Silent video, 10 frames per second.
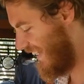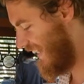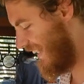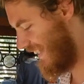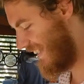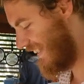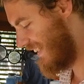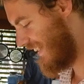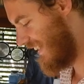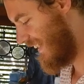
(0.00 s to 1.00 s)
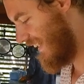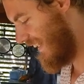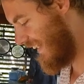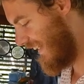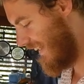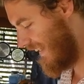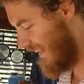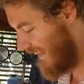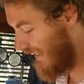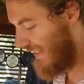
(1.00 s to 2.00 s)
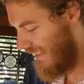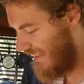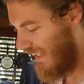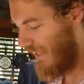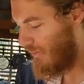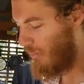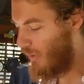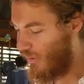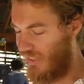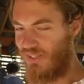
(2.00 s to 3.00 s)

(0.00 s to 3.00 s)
Yes. I have a blog.